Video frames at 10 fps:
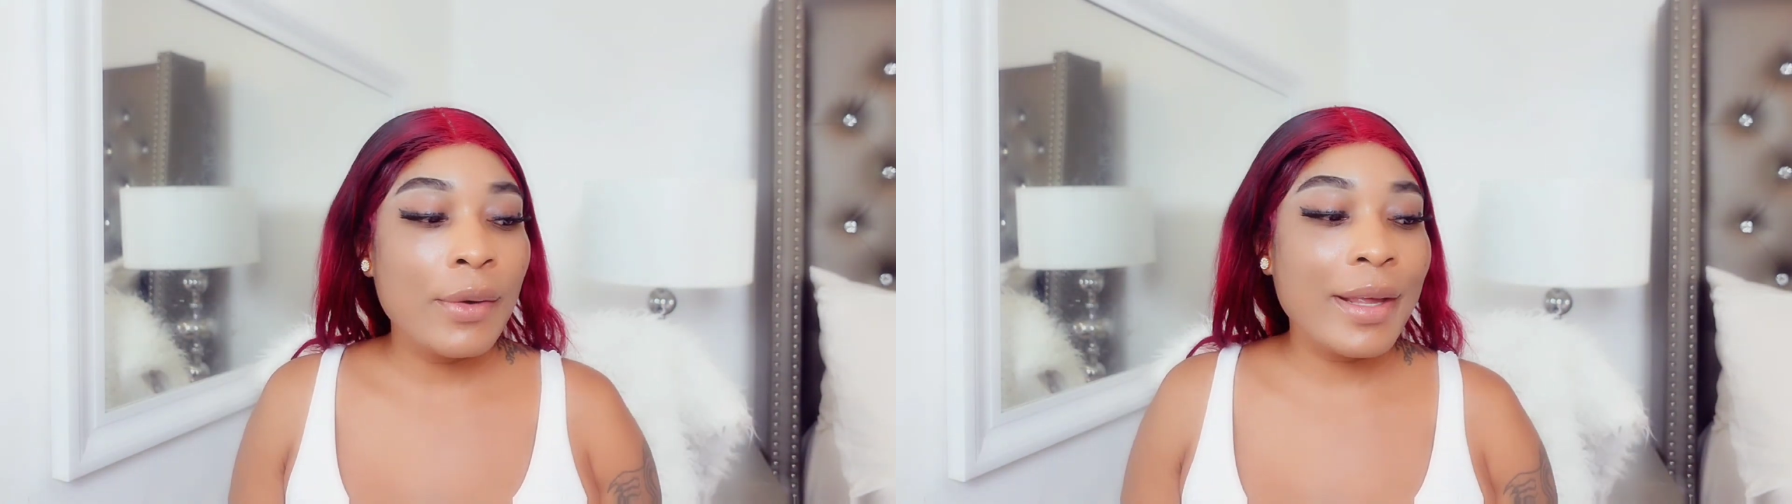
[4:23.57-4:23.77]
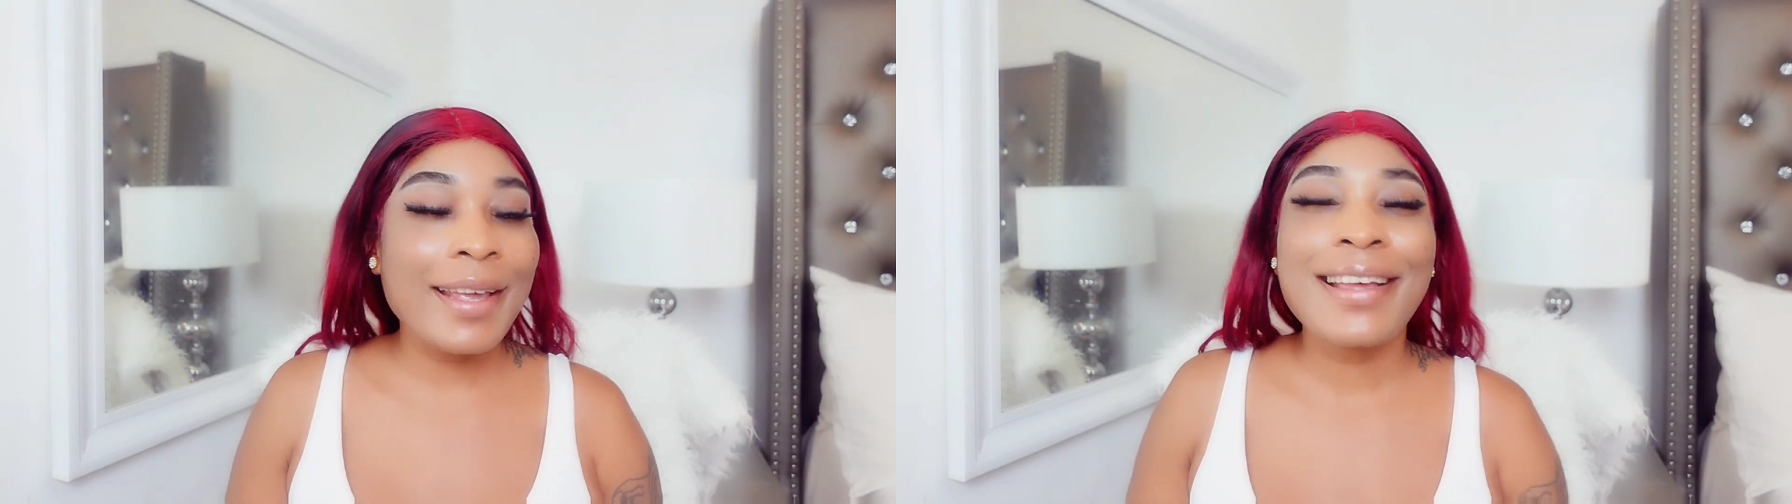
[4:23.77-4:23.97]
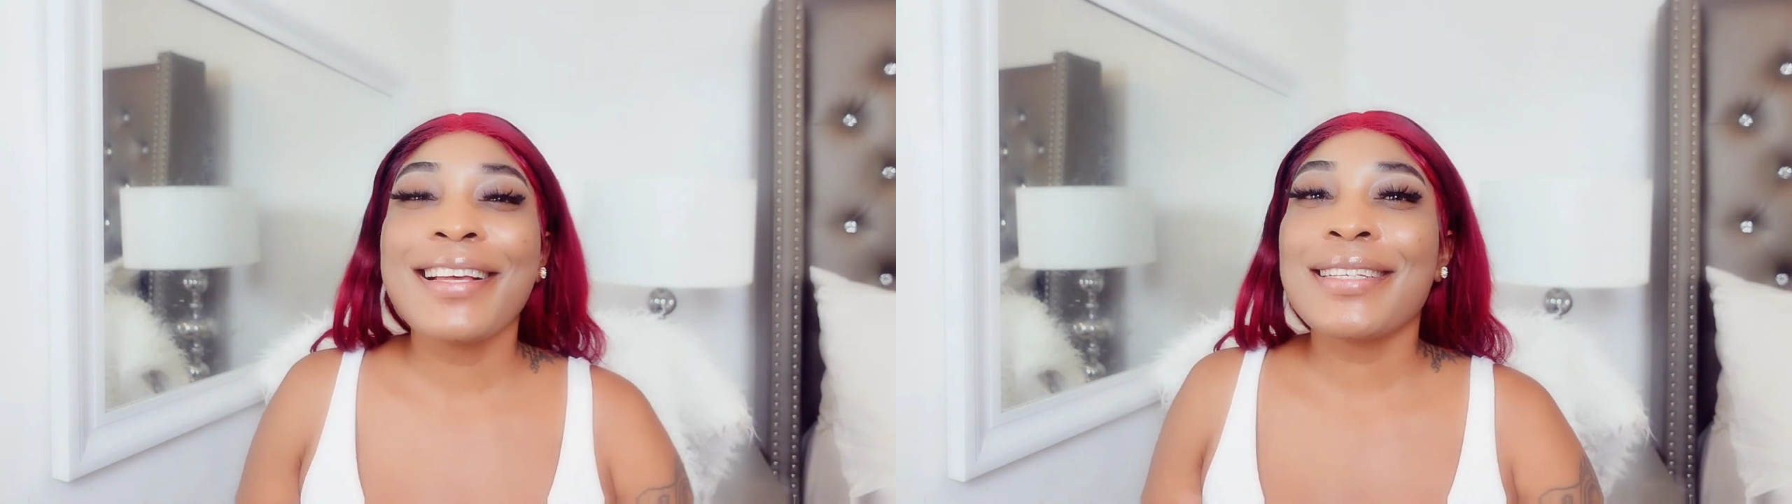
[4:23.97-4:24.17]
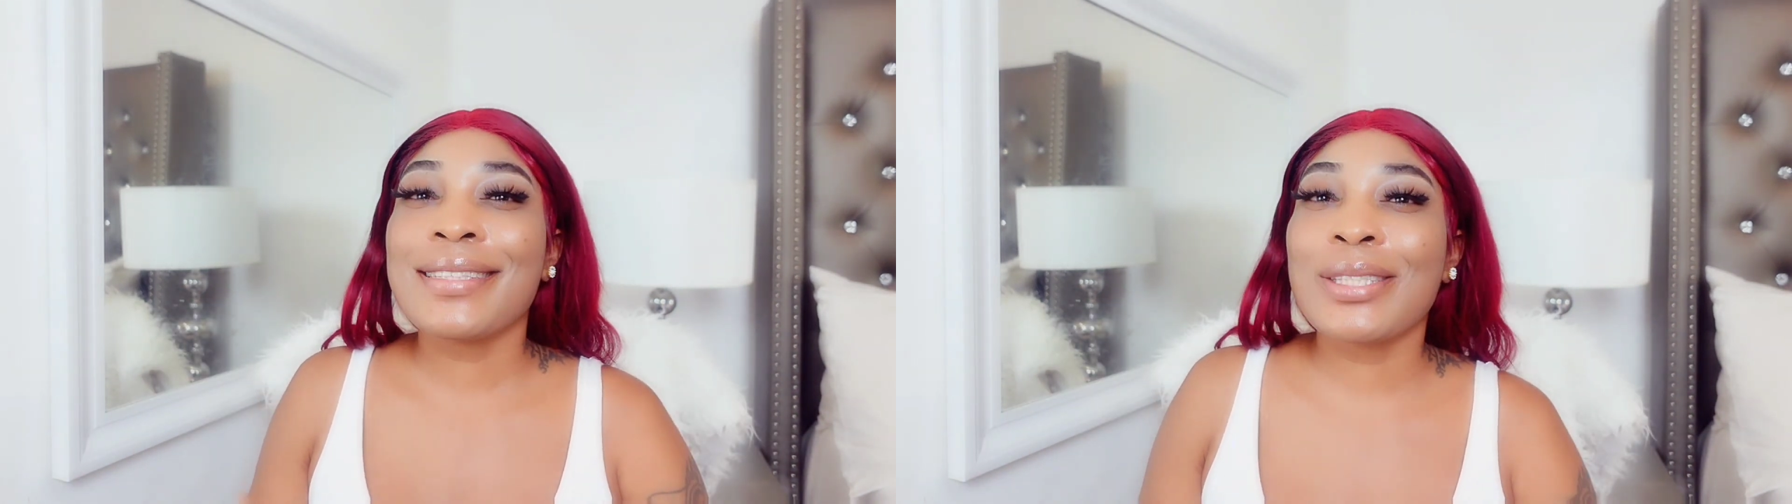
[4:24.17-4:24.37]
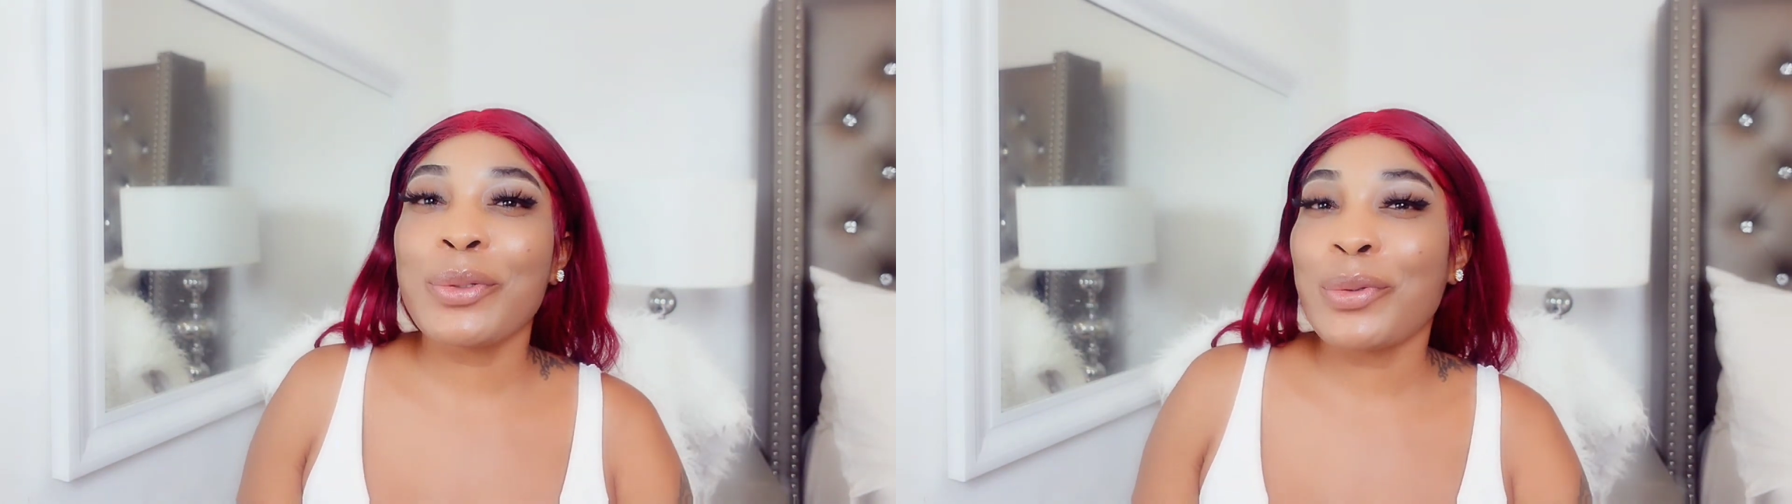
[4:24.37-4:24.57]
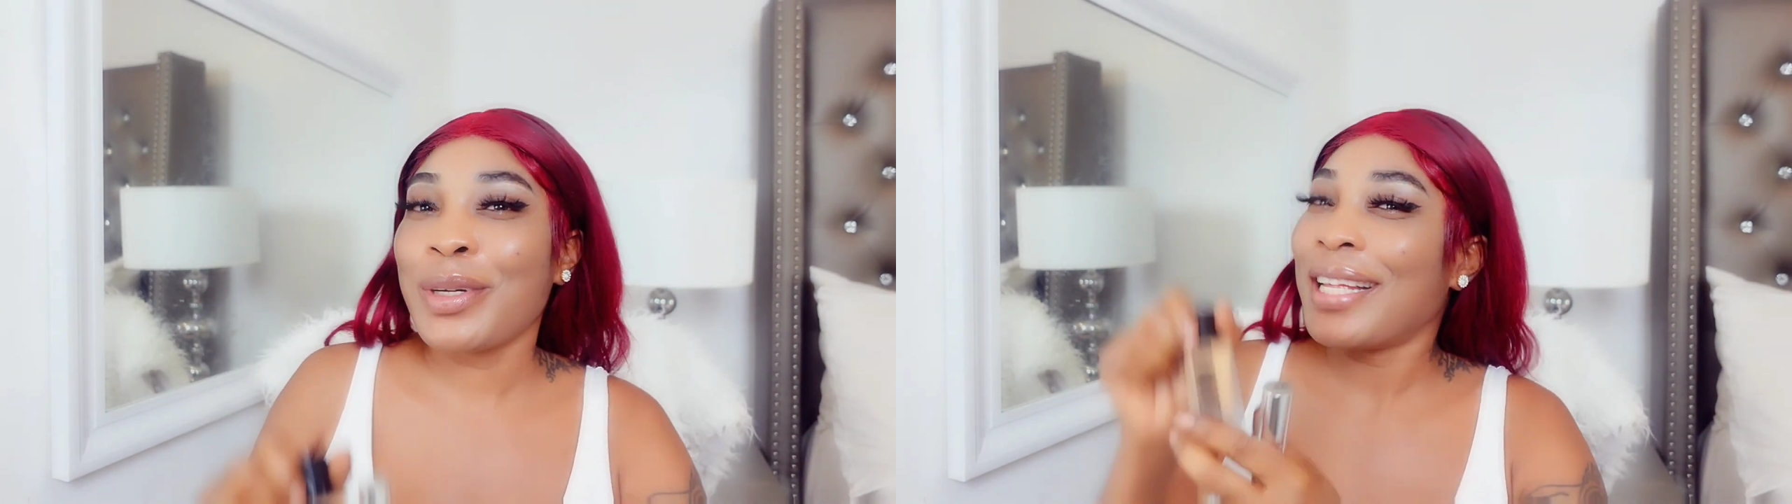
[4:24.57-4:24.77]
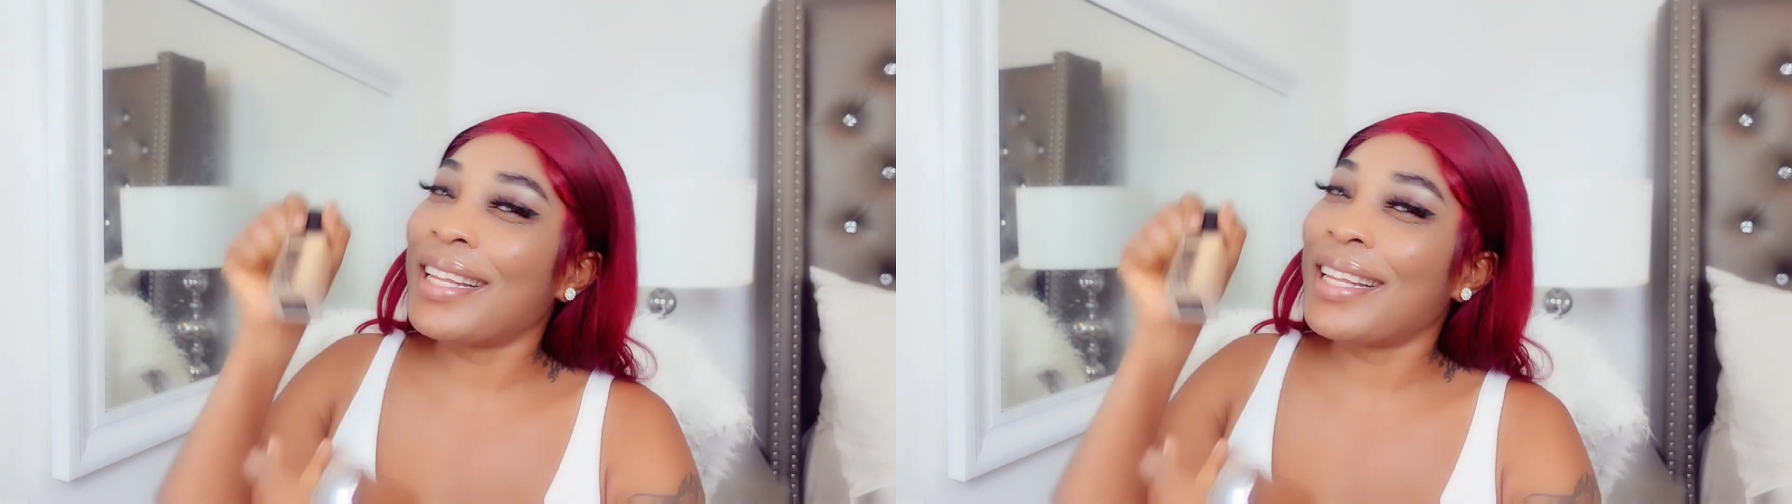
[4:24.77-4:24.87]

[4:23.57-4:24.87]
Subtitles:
Okay, so